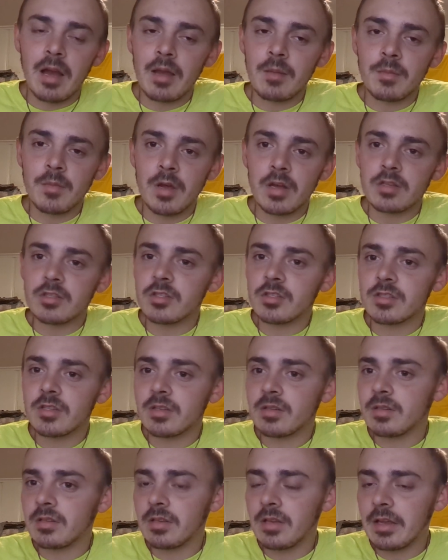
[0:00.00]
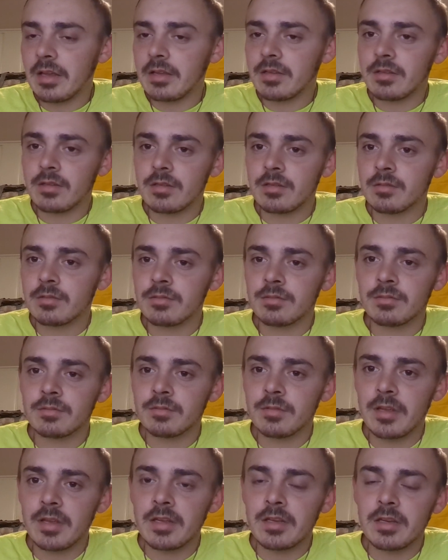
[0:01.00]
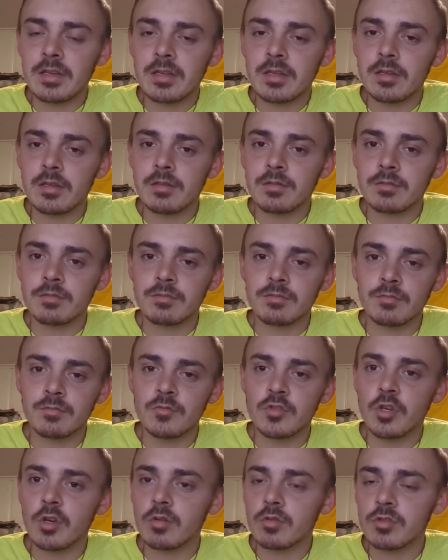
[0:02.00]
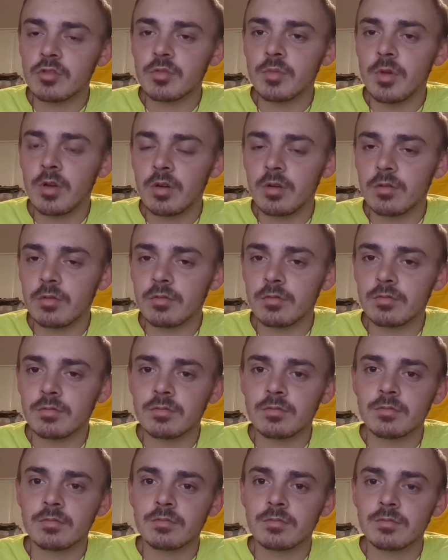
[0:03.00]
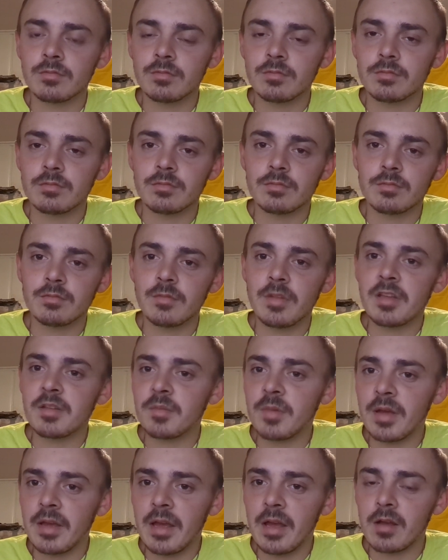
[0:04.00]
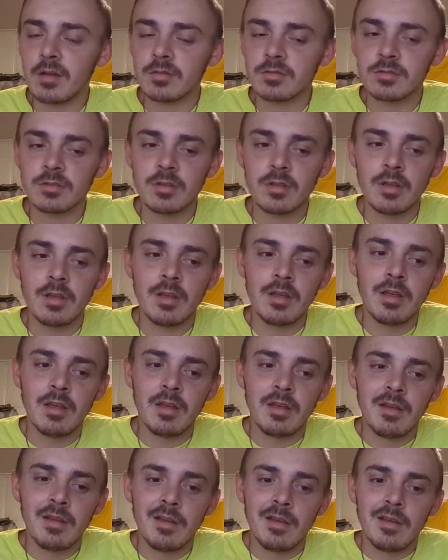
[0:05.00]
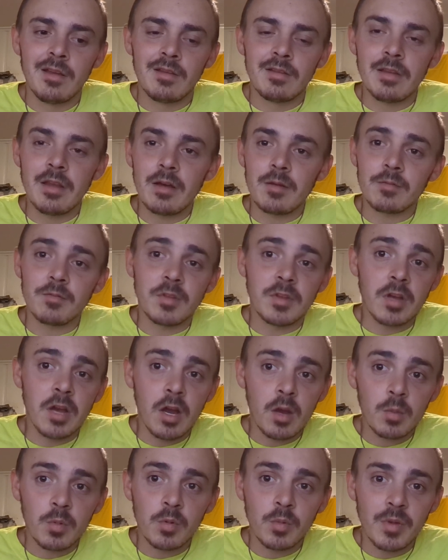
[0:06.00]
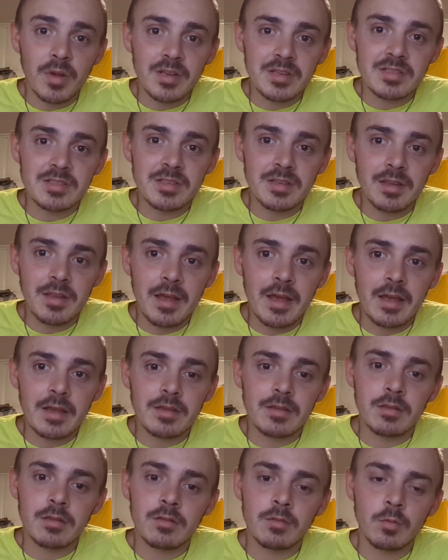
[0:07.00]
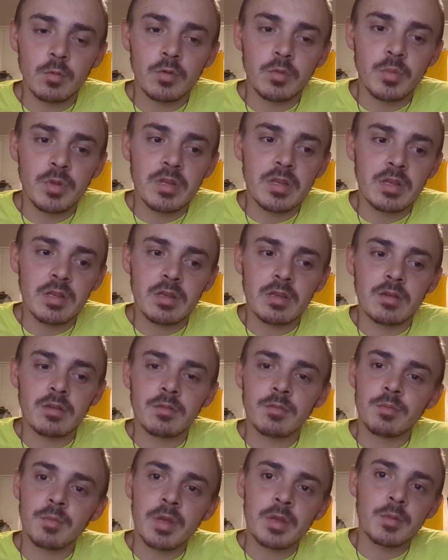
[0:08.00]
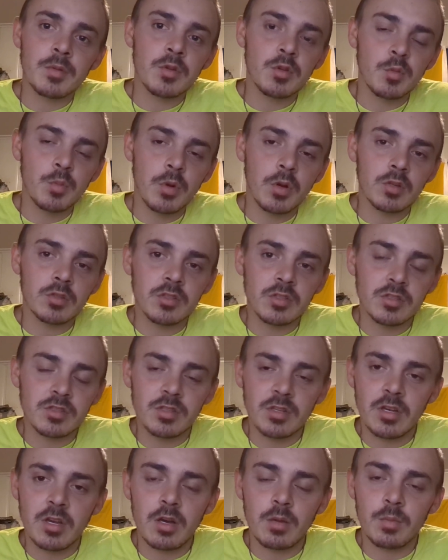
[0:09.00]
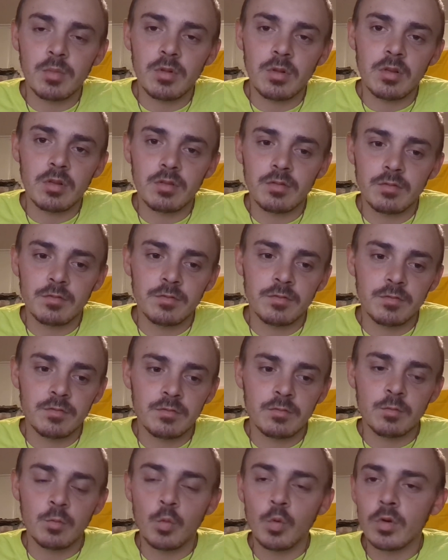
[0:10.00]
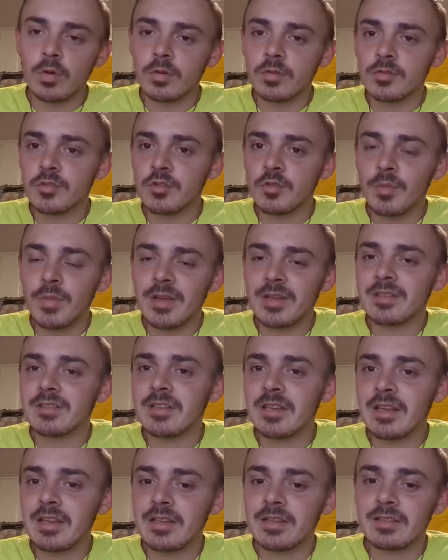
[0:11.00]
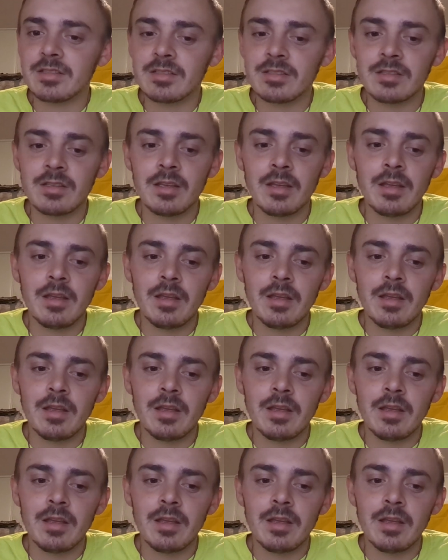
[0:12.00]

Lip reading: I'm not just going to let any Joe Schmo in my house. Now, the compromise to that would be maybe you purchase a couple of one or two man tents.